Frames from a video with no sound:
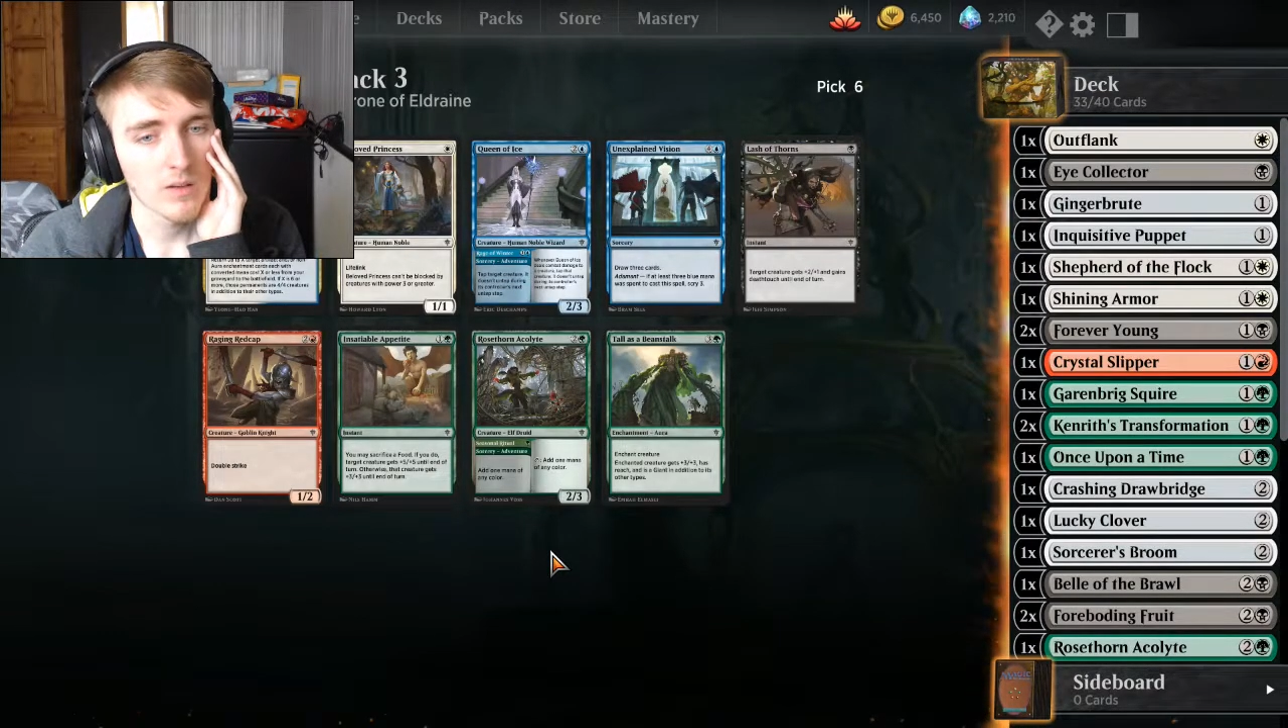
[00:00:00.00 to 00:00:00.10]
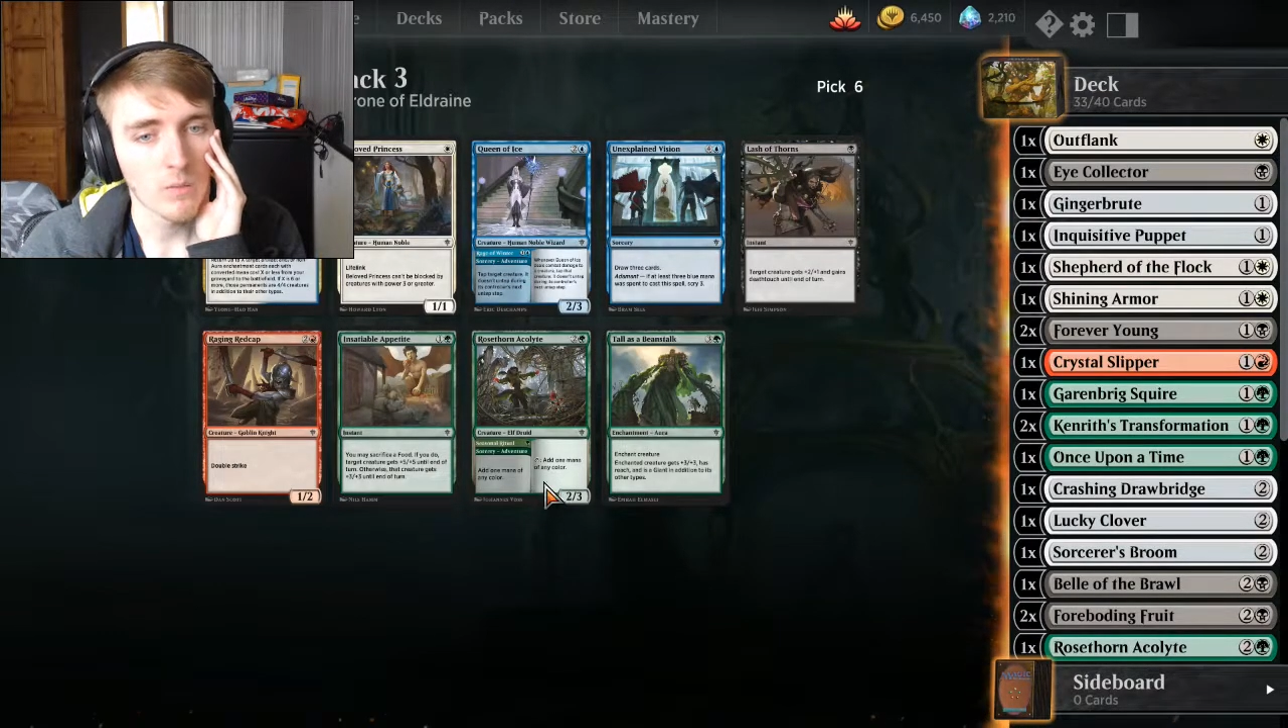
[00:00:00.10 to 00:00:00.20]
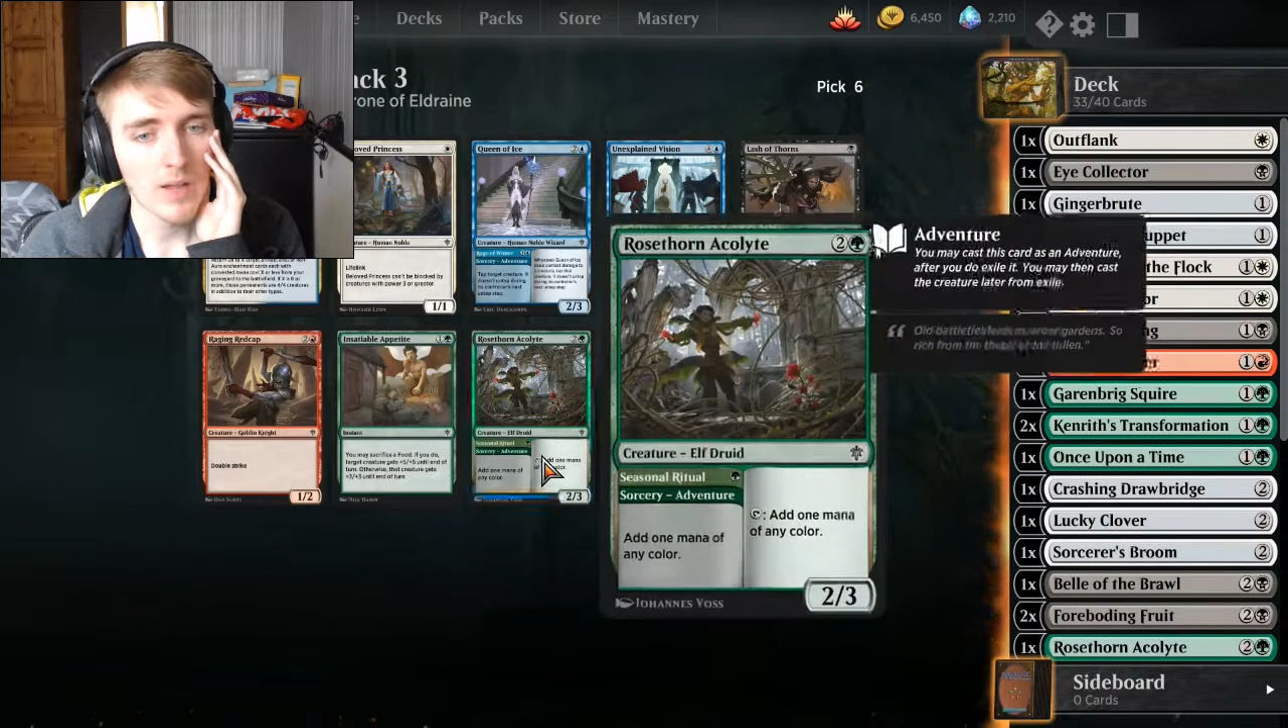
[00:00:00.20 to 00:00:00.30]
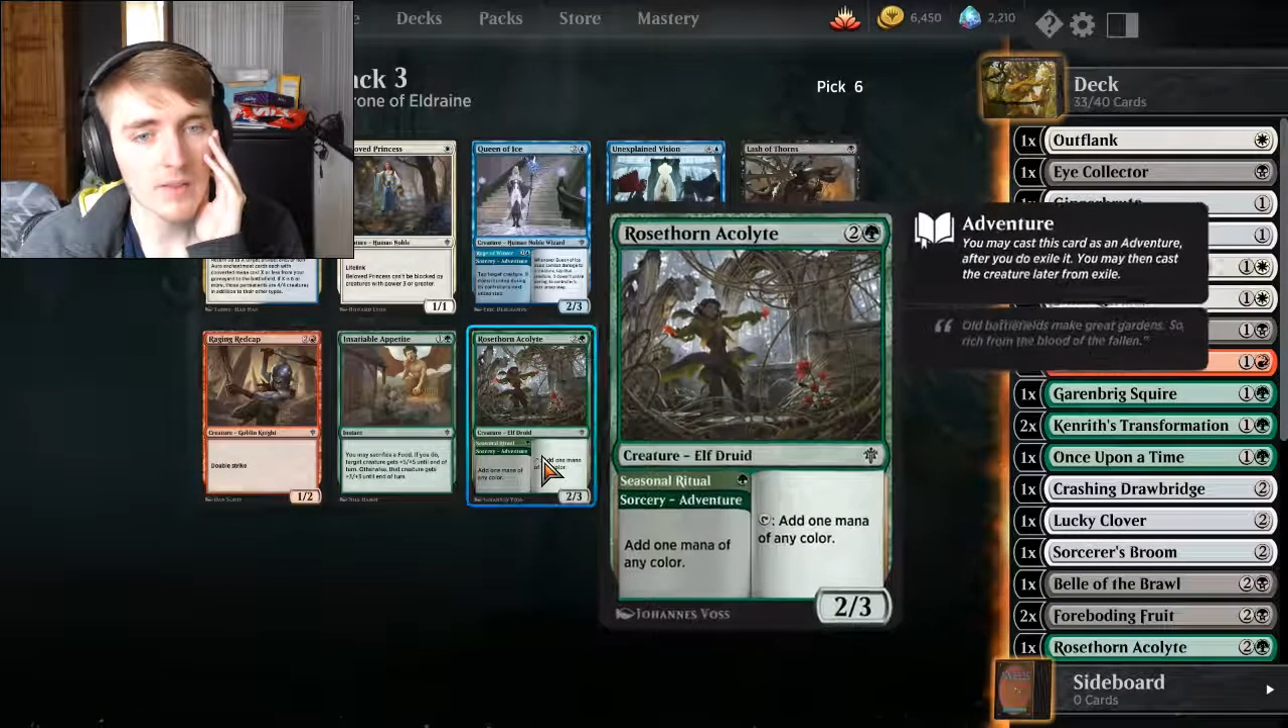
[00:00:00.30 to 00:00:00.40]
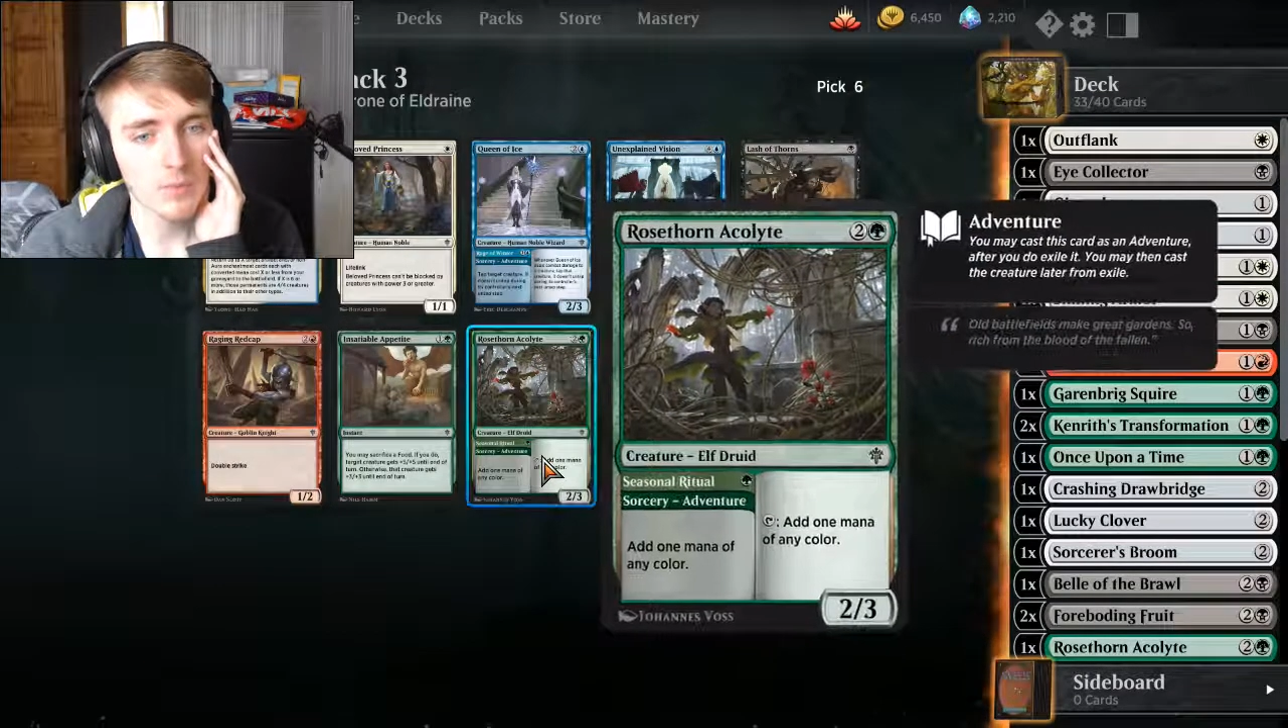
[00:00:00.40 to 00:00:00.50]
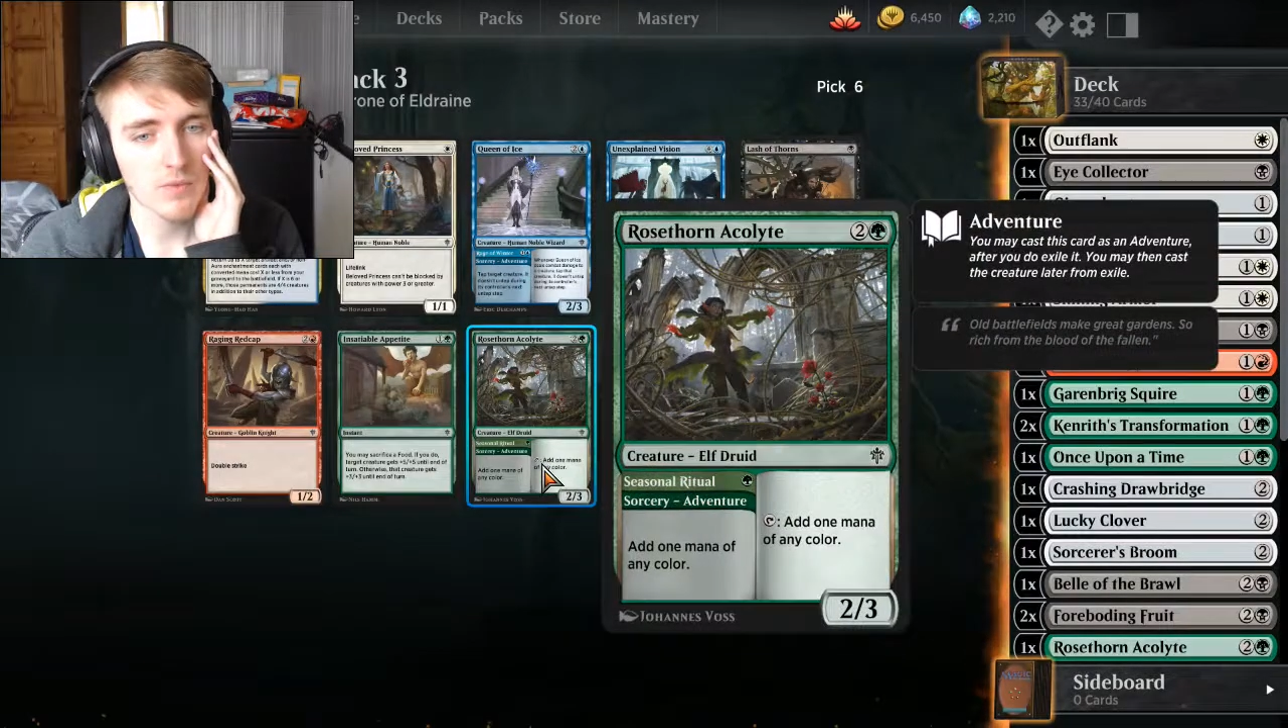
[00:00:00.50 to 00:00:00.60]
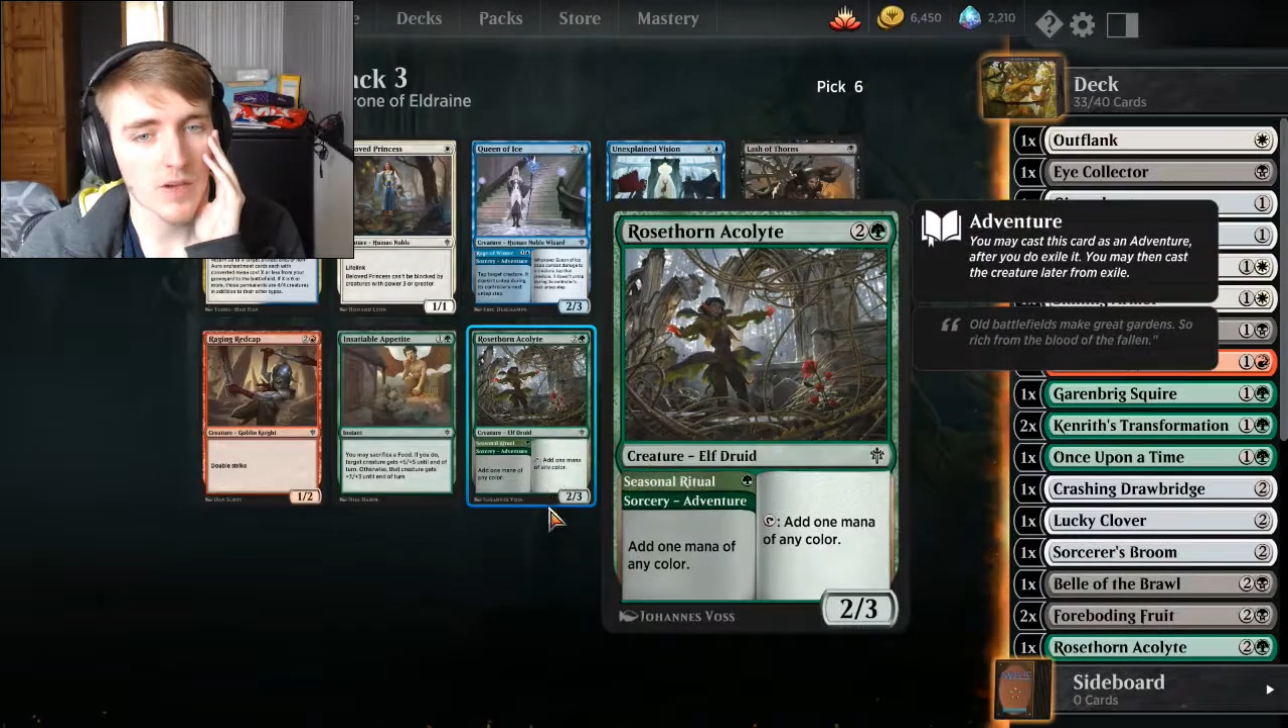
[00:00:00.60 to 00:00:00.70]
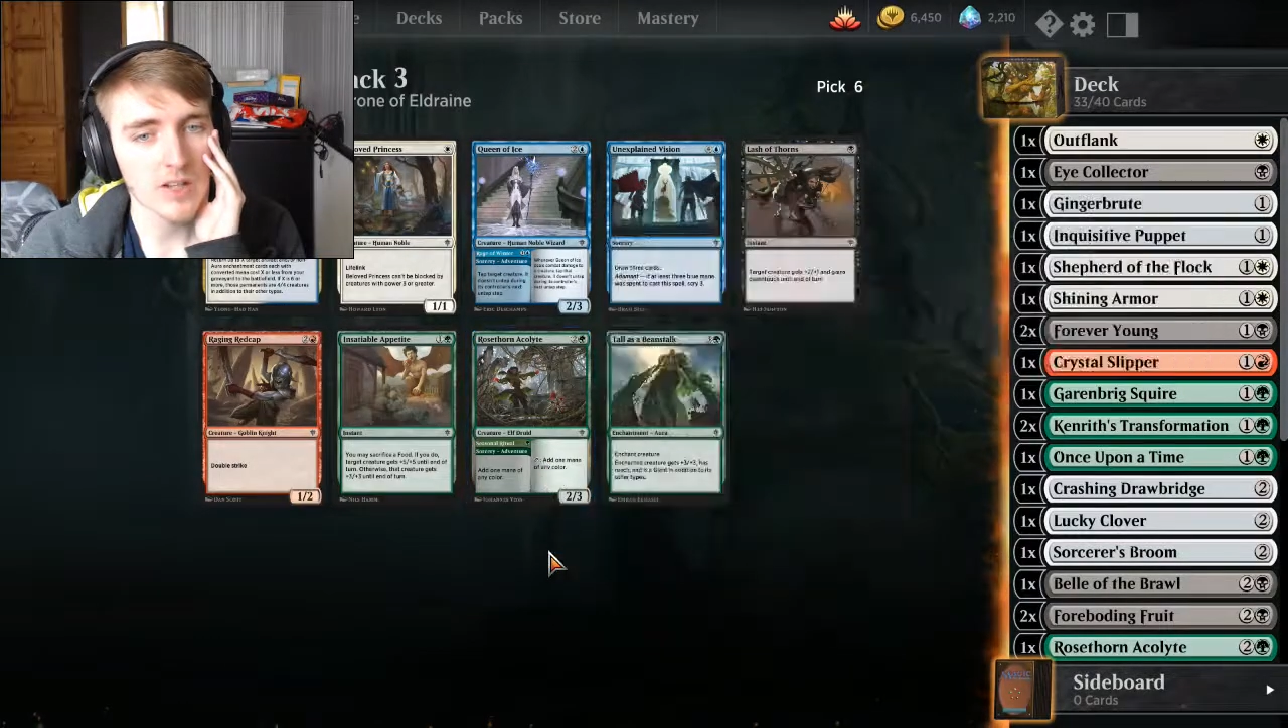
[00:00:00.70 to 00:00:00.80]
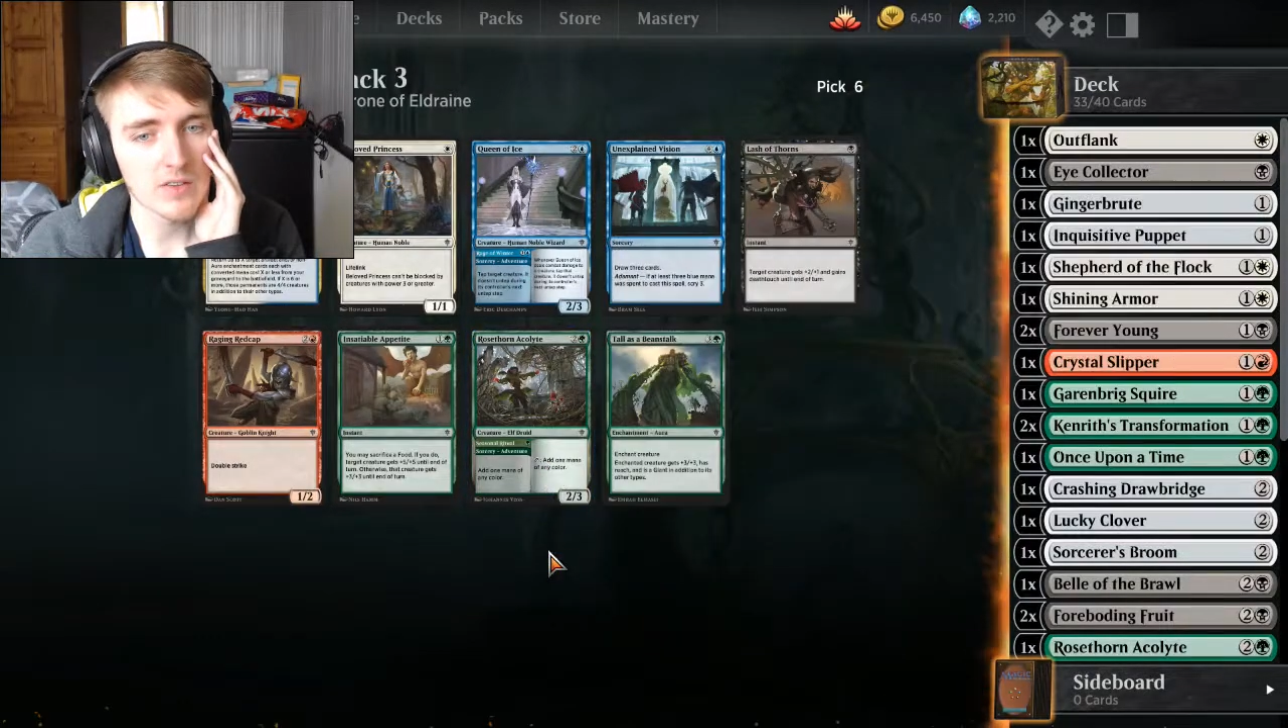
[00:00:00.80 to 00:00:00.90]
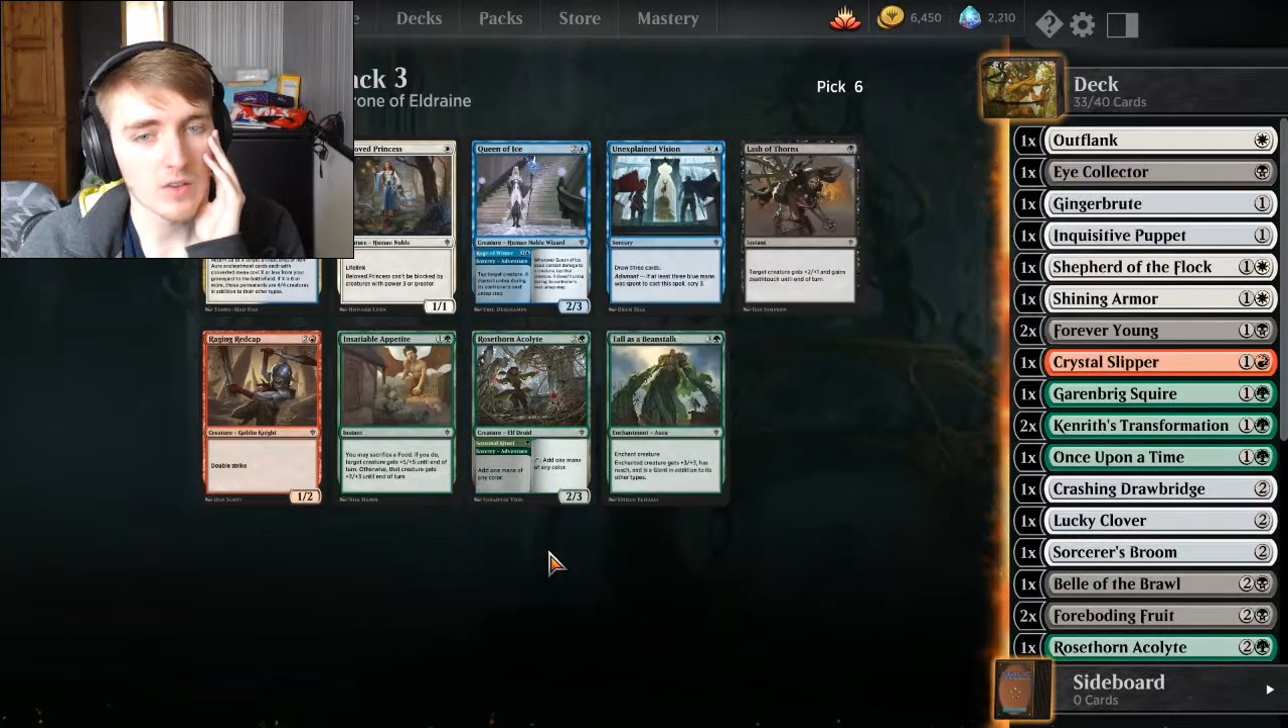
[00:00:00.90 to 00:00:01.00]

where this provides a